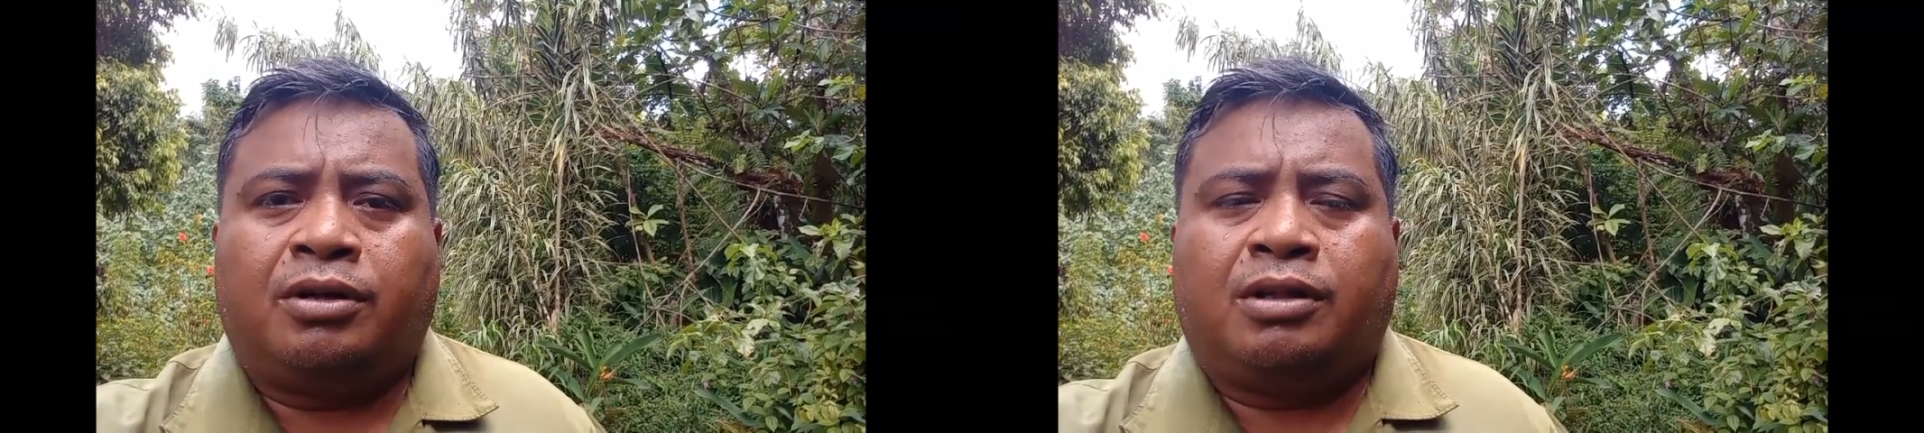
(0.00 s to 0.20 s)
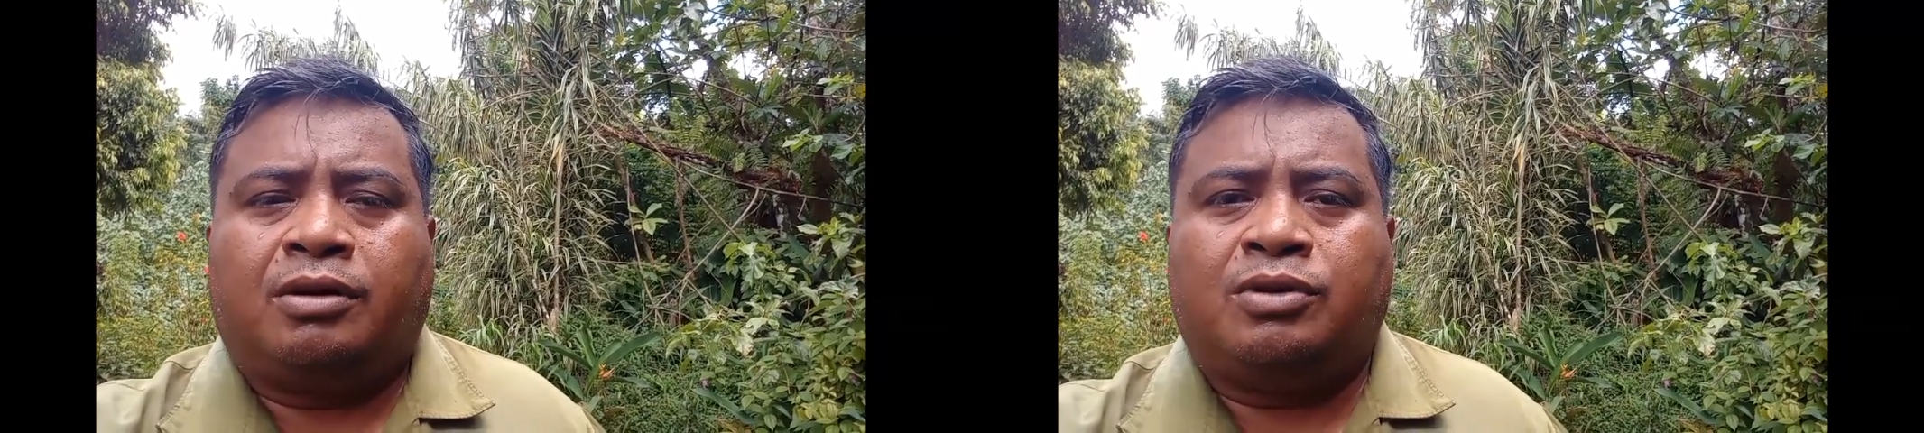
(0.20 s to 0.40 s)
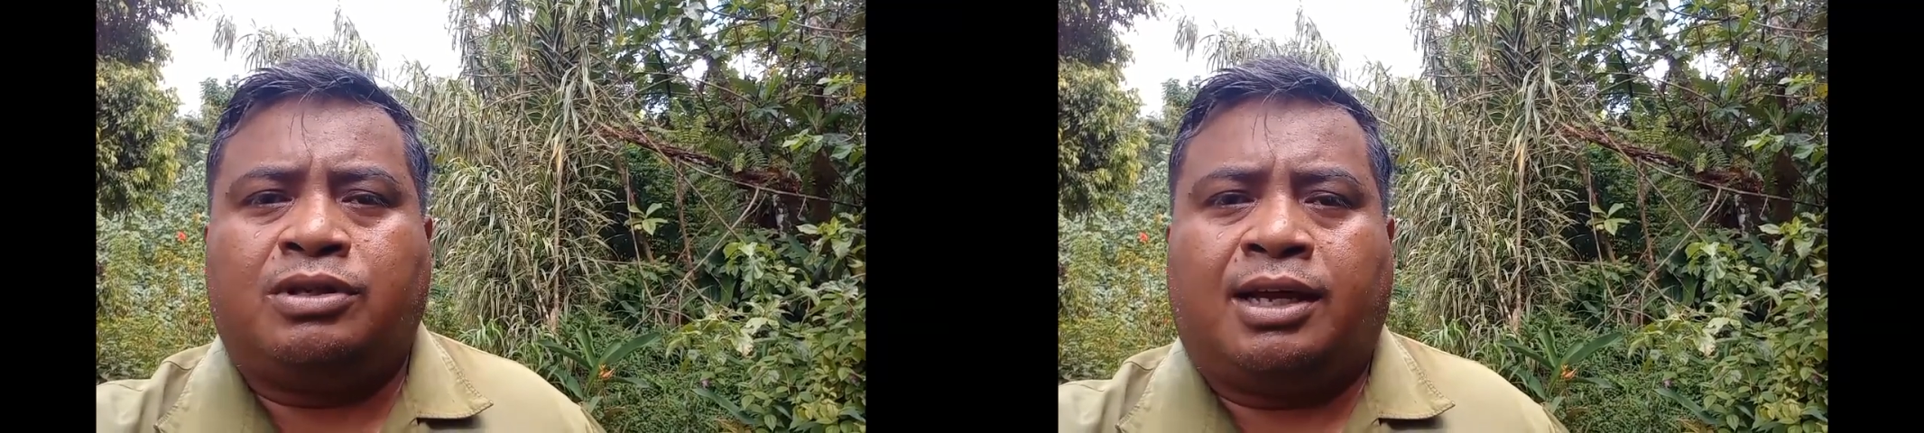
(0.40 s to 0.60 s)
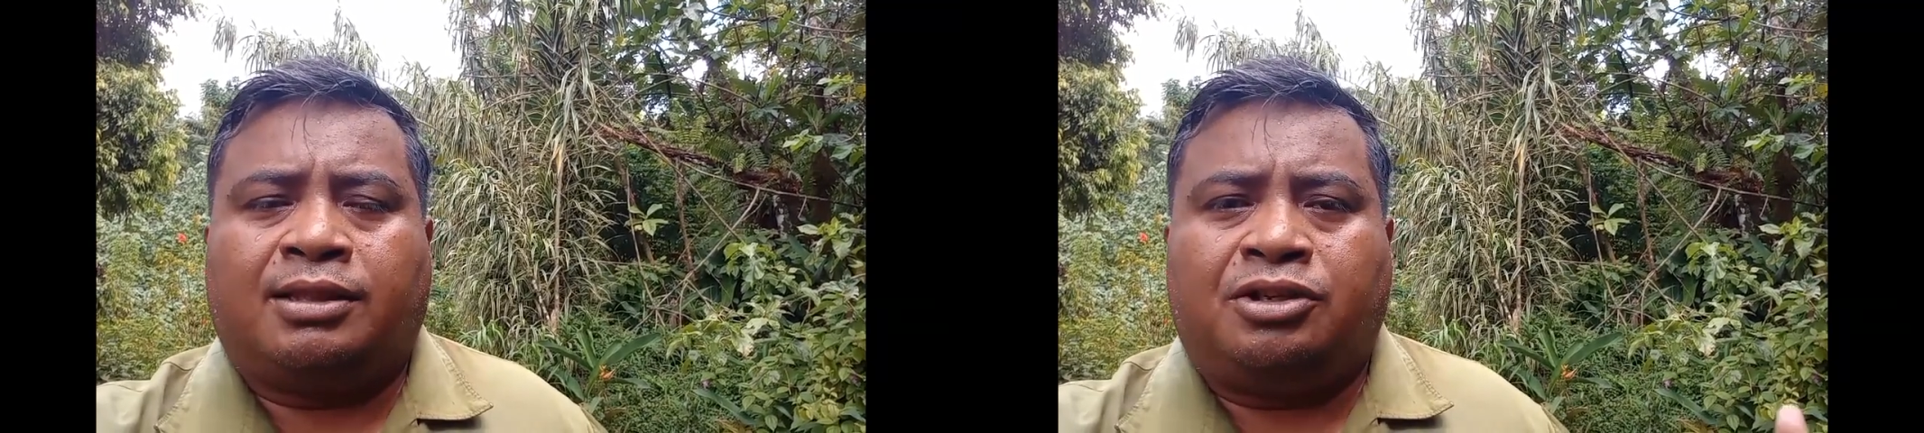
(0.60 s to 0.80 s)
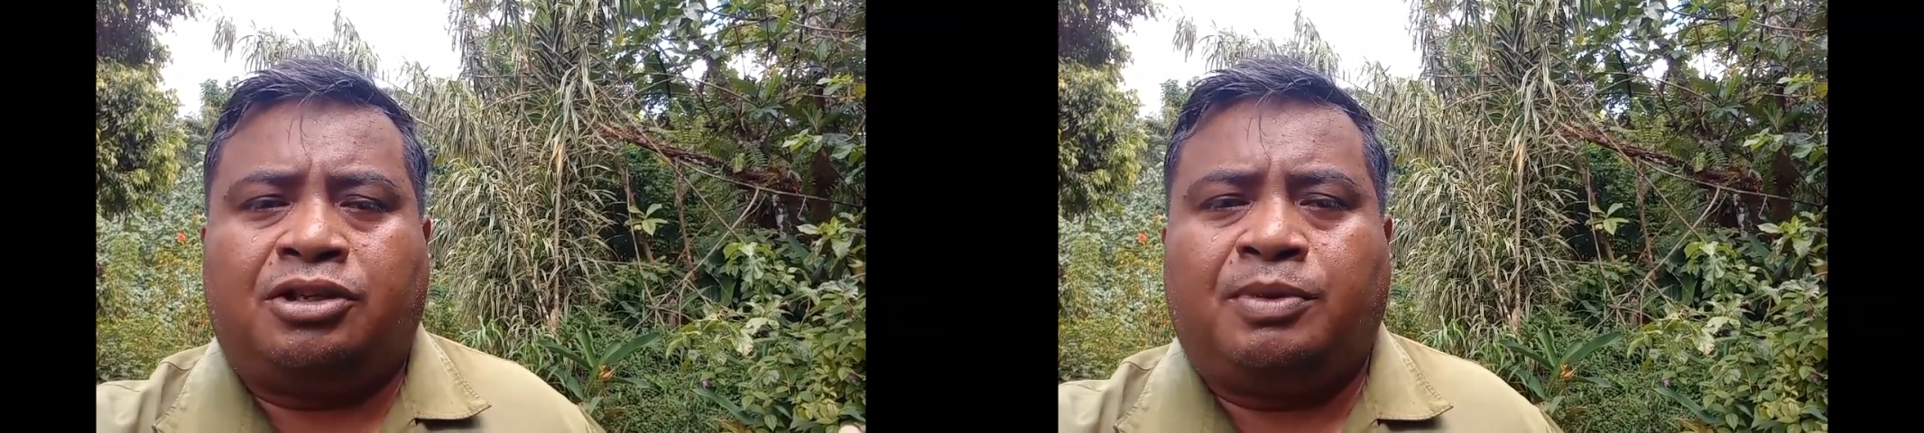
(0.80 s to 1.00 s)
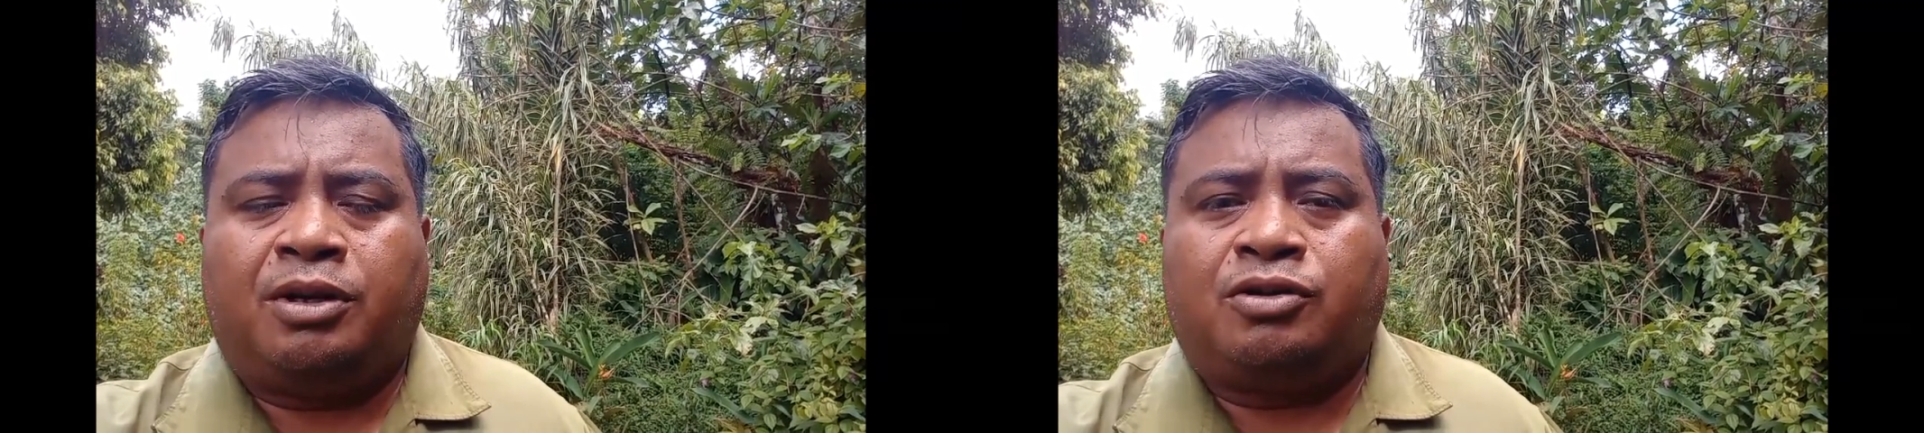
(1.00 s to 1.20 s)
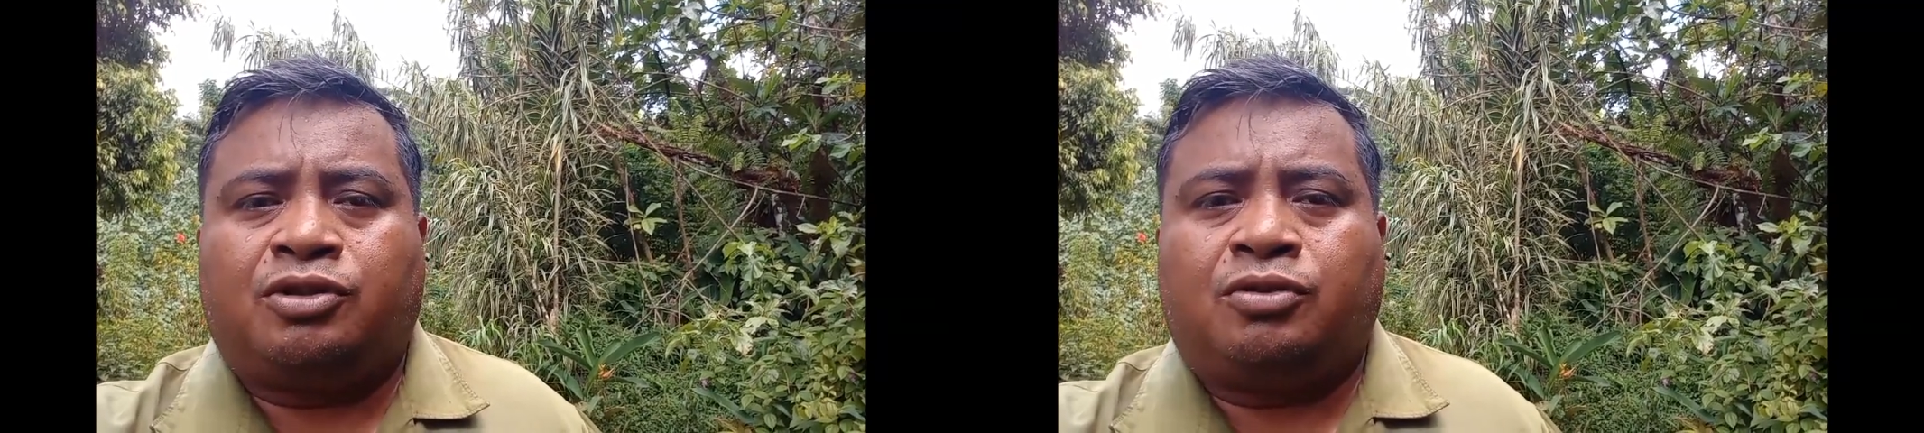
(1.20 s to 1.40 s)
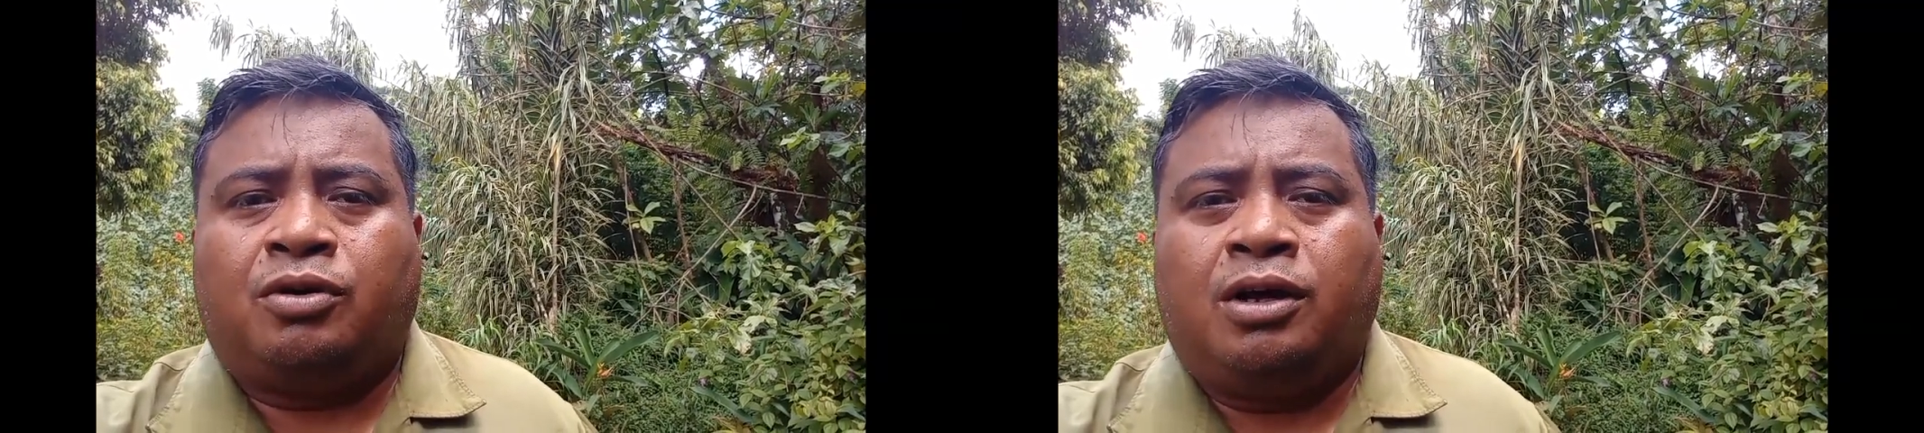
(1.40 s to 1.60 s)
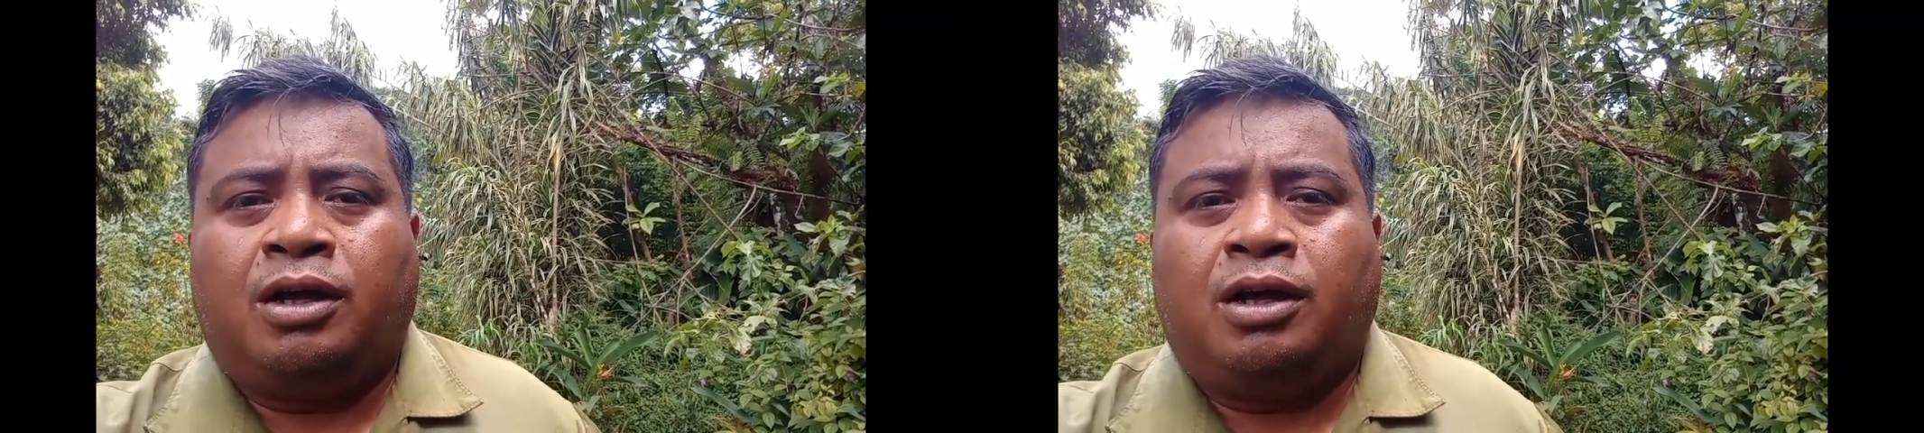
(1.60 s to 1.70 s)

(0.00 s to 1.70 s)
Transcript: that was at the gym, and also